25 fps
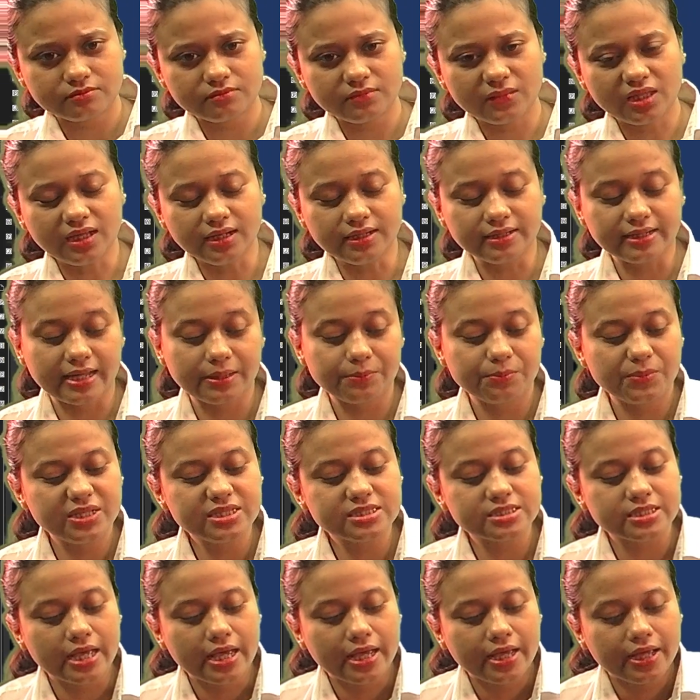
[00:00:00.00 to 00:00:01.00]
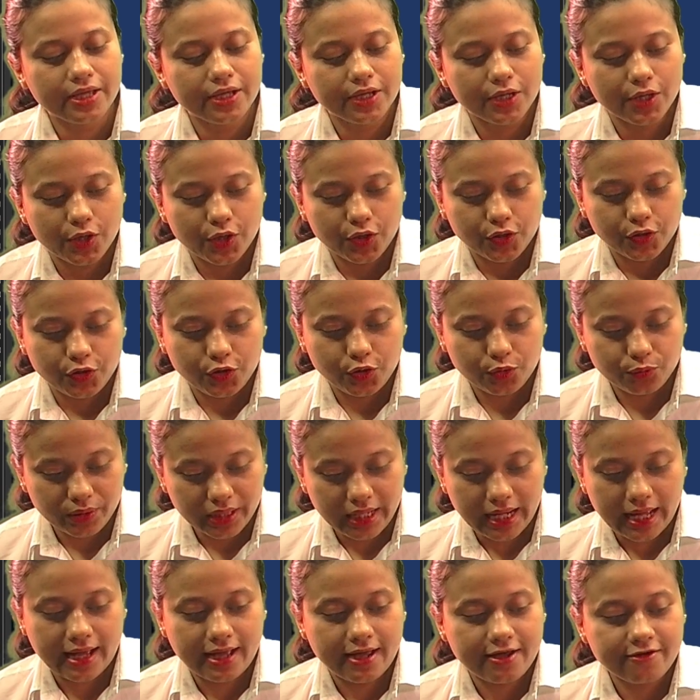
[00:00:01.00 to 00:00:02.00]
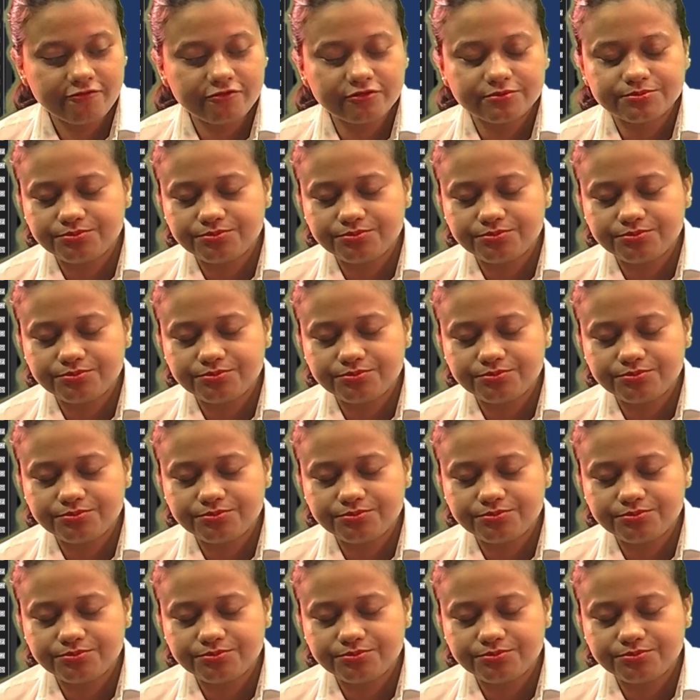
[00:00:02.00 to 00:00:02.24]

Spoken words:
That means you will have